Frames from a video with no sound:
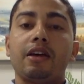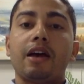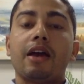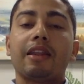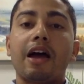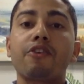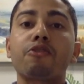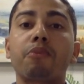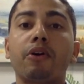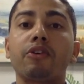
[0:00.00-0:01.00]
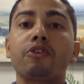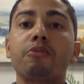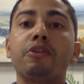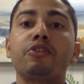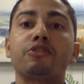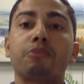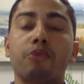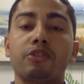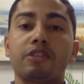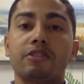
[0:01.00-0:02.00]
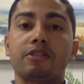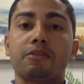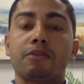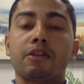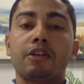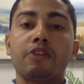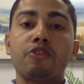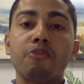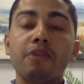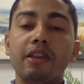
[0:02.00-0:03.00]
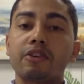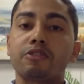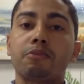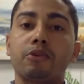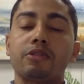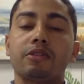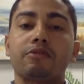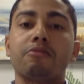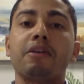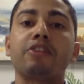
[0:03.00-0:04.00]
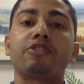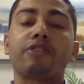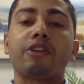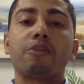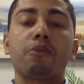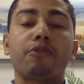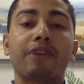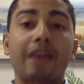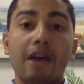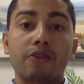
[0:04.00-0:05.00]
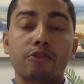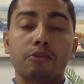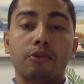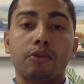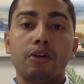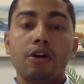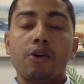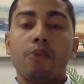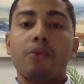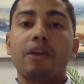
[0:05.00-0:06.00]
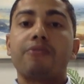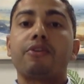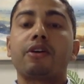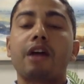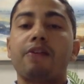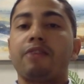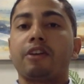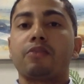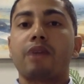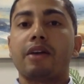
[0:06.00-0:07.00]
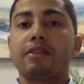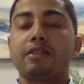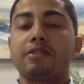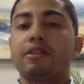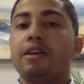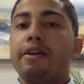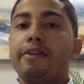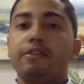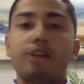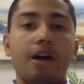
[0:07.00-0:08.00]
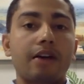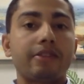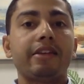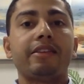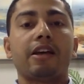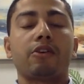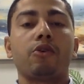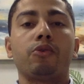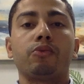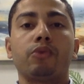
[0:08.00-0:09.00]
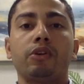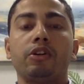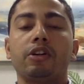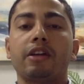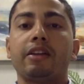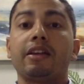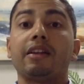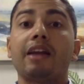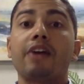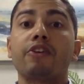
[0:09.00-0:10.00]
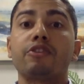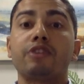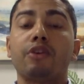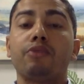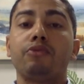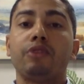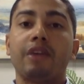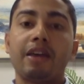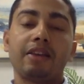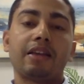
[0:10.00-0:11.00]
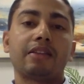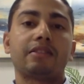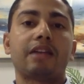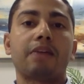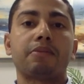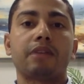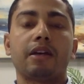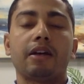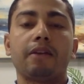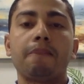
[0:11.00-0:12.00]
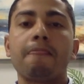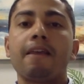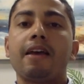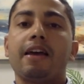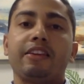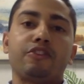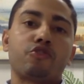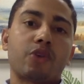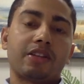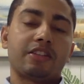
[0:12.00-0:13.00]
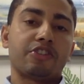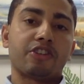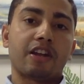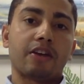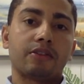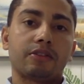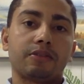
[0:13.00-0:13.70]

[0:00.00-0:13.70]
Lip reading: Allow your partner to be your support system and you be their support system. Make sure that you're both accountable. Whenever a conflict arises, toss in that code word and then allow yourself to hit that stop sign and then transition out.